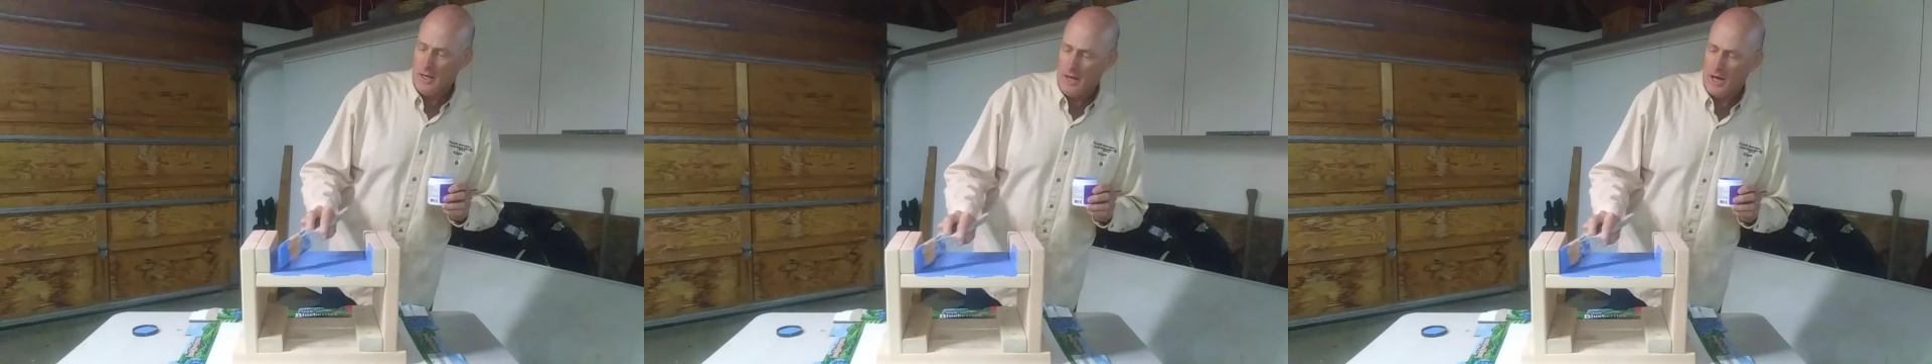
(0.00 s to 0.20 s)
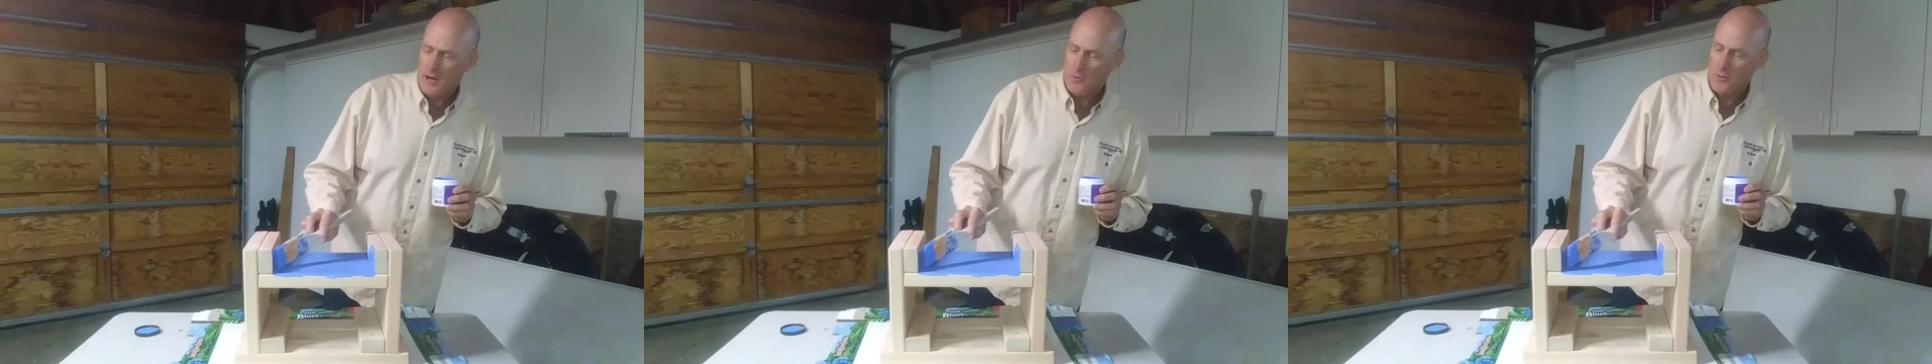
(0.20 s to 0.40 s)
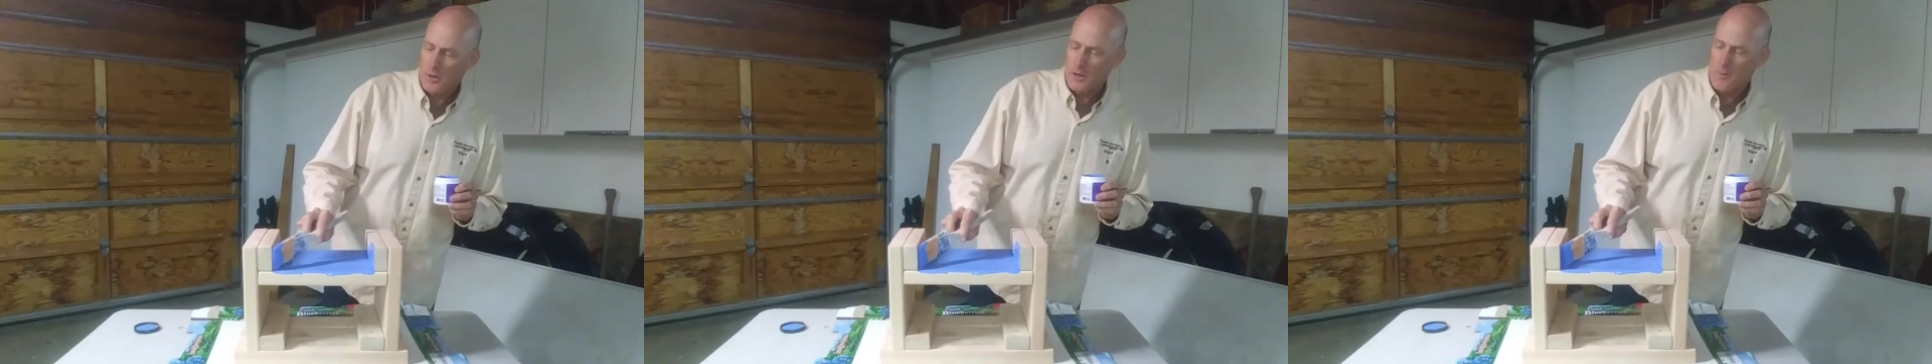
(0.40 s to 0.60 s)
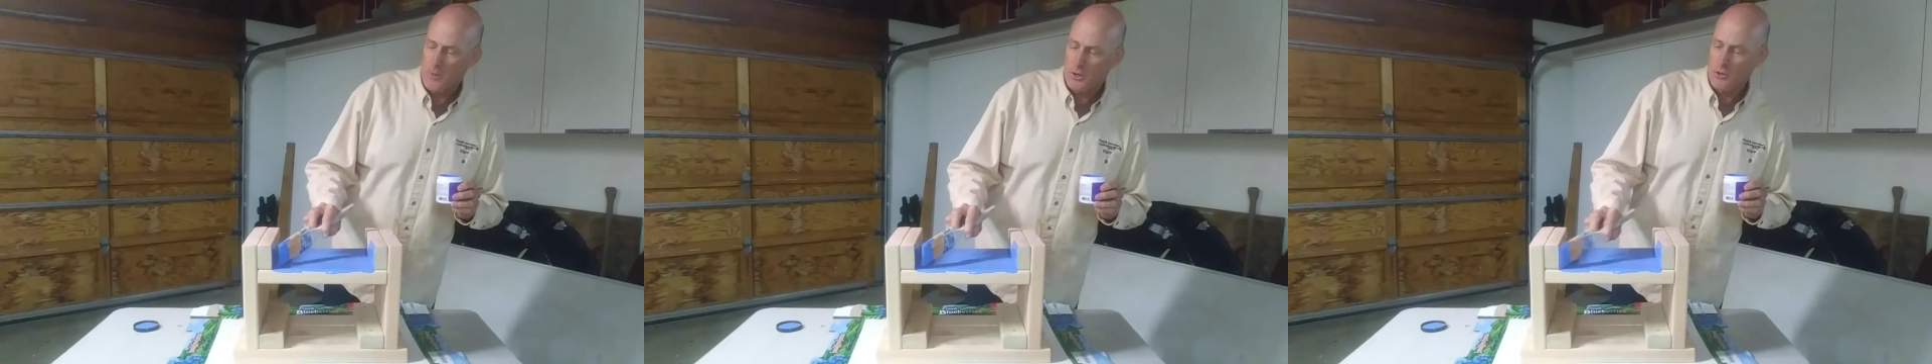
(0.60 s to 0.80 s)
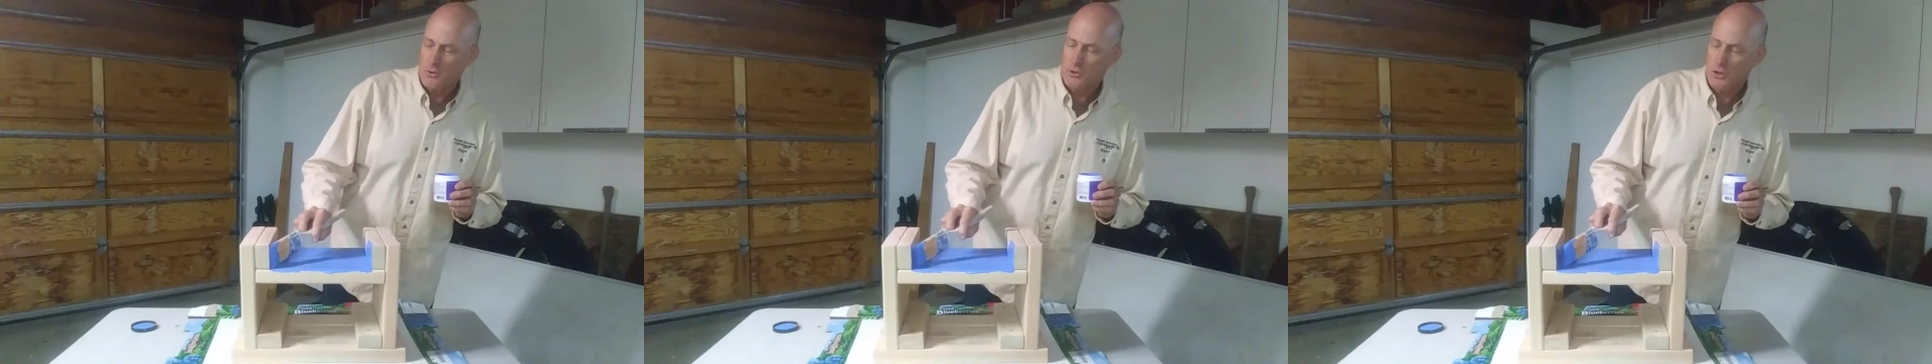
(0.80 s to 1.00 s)
I don't
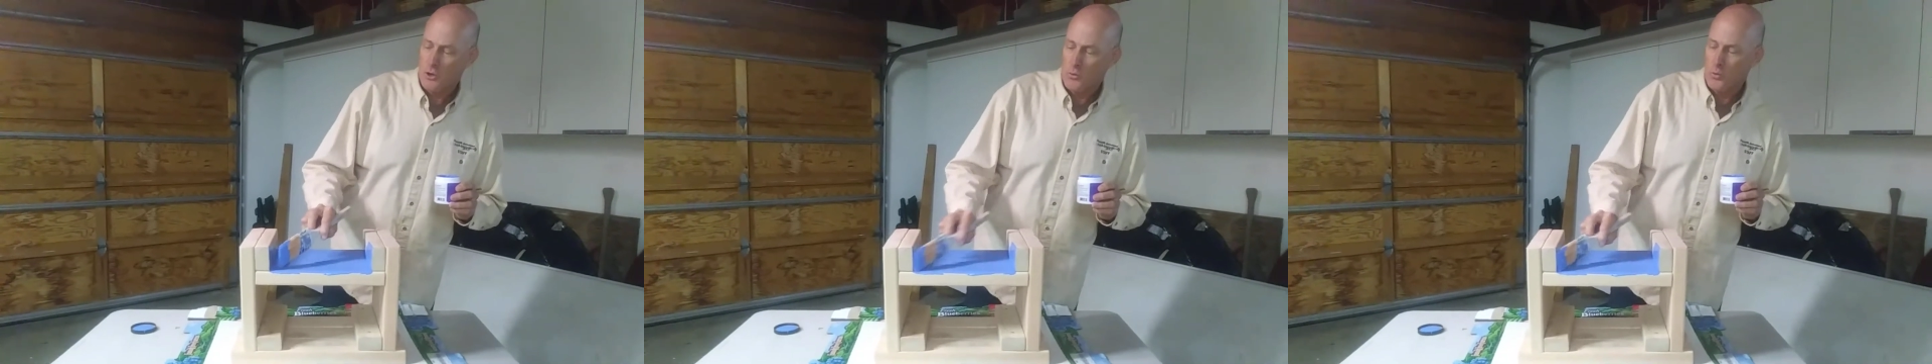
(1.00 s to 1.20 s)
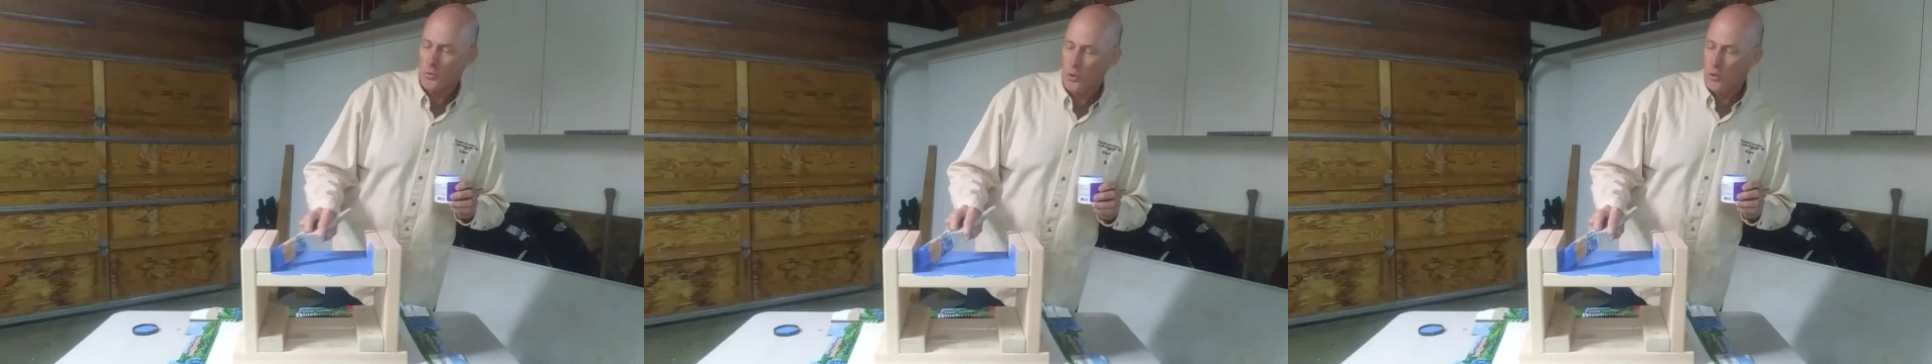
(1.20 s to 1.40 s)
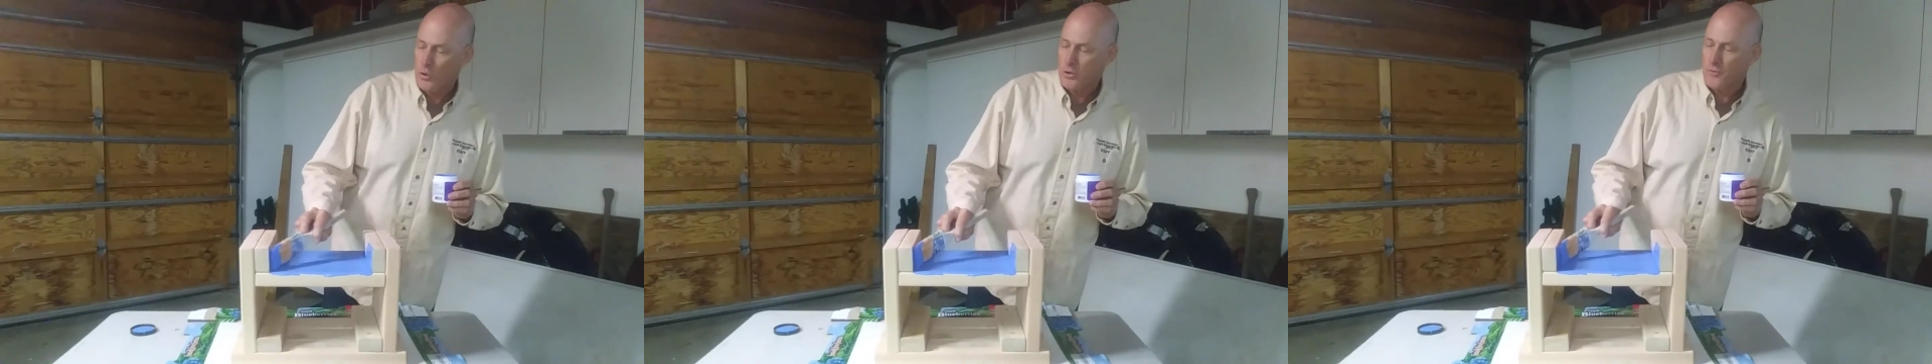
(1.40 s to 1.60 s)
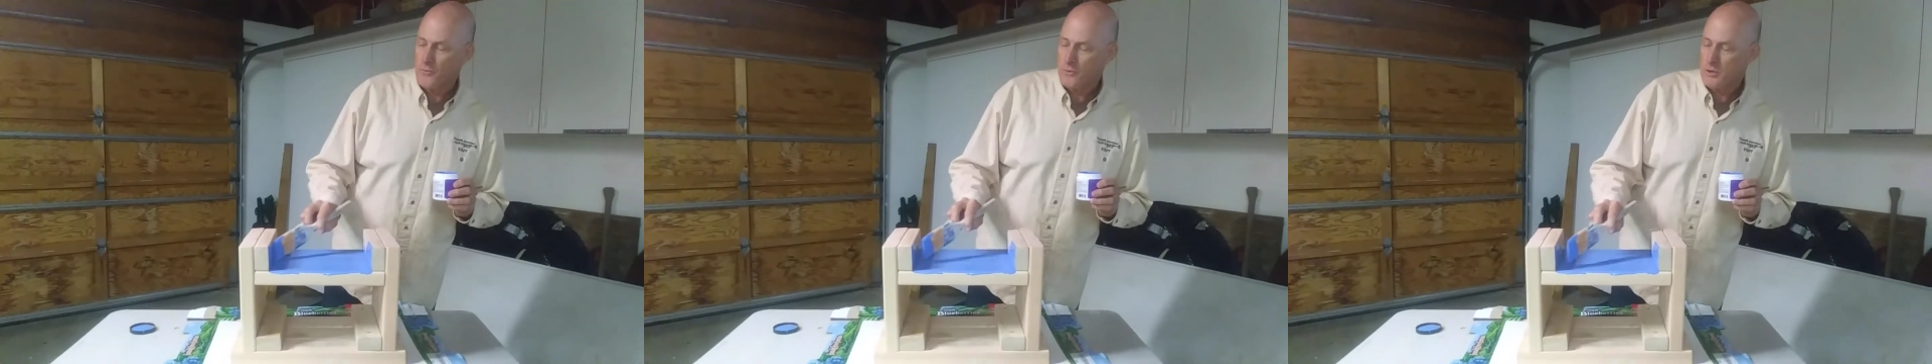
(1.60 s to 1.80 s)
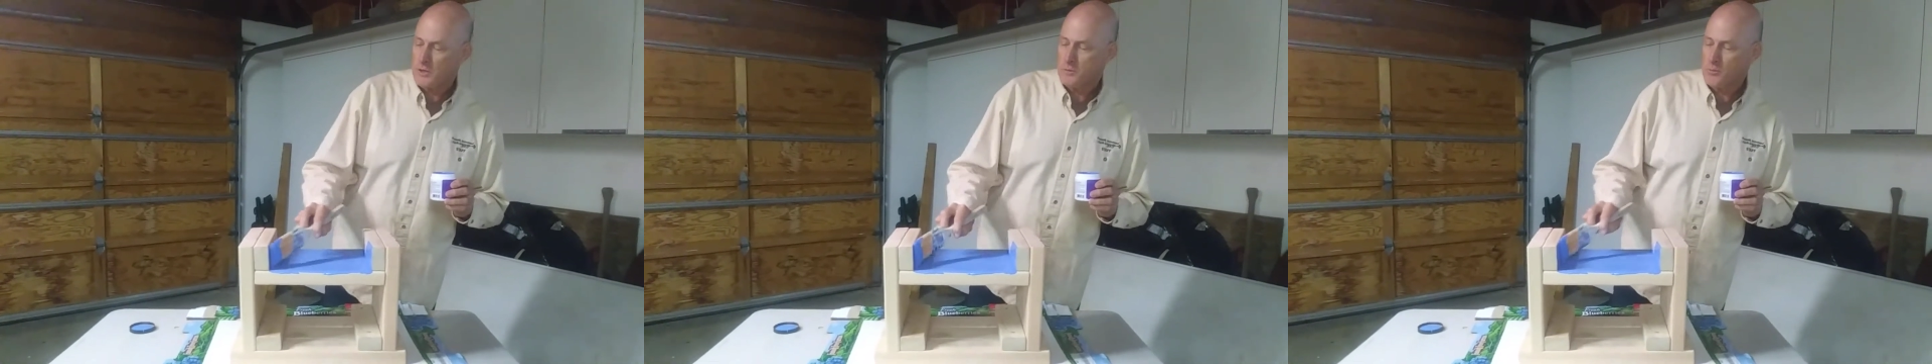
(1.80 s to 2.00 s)
recommend using a roller
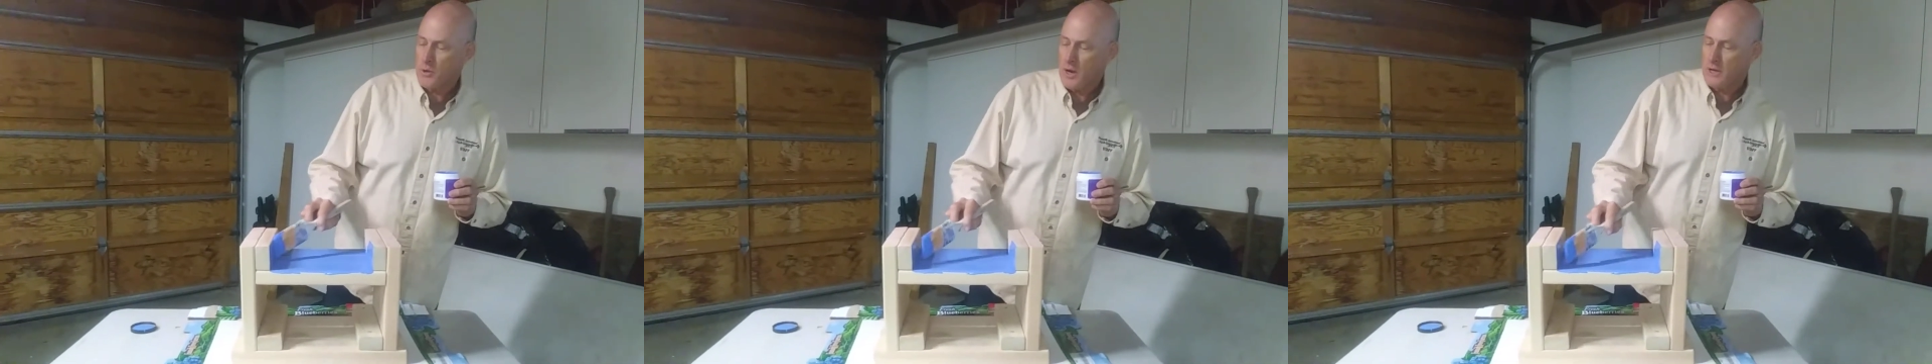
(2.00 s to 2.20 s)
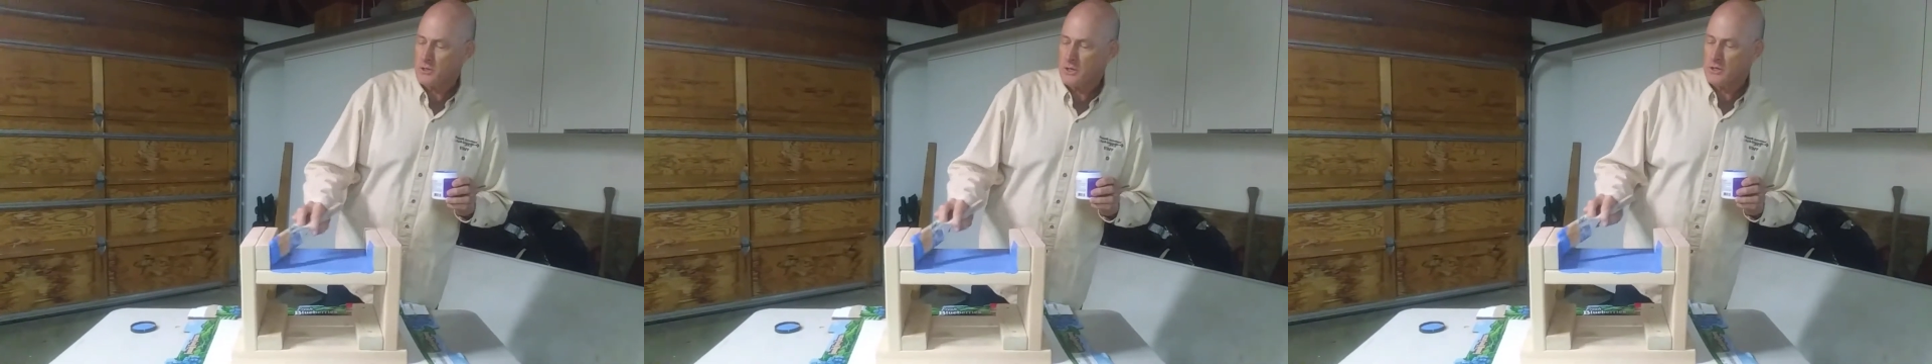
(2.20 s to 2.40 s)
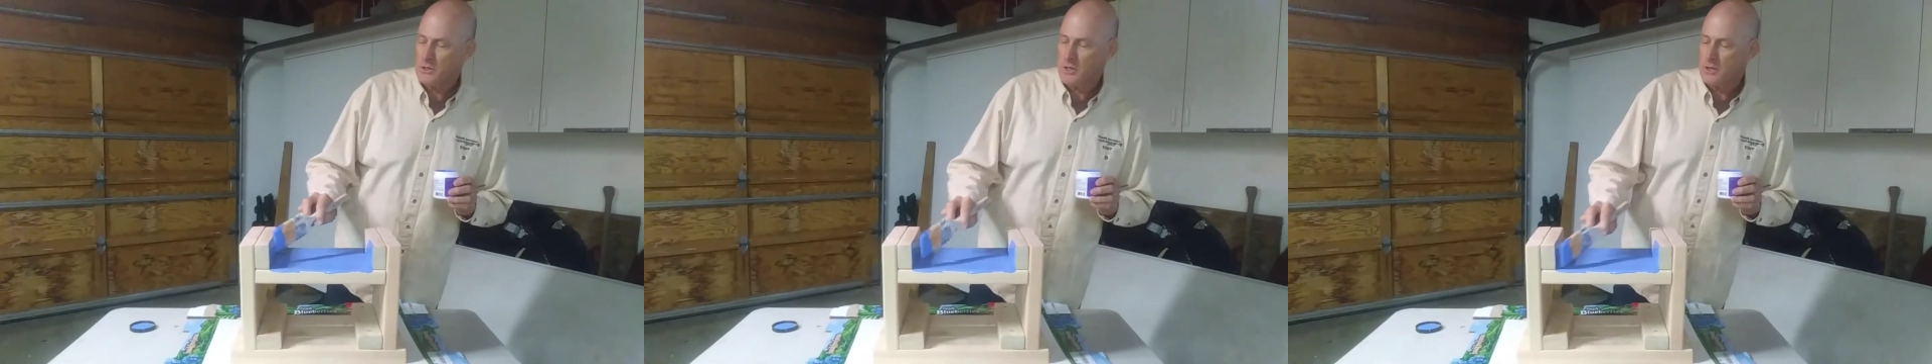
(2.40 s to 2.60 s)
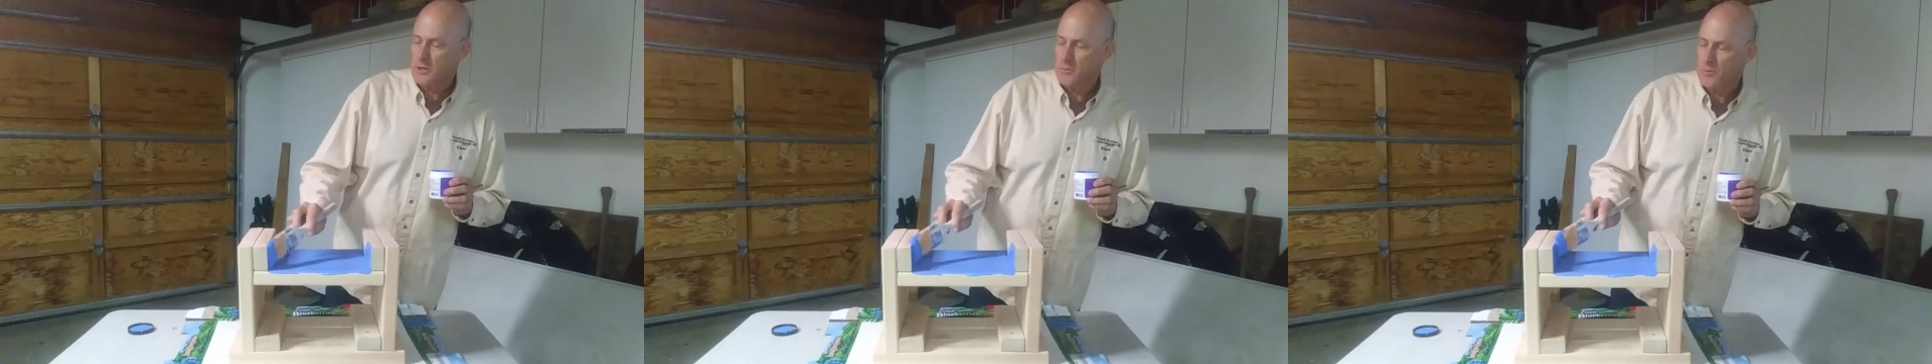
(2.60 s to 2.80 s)
for this project either,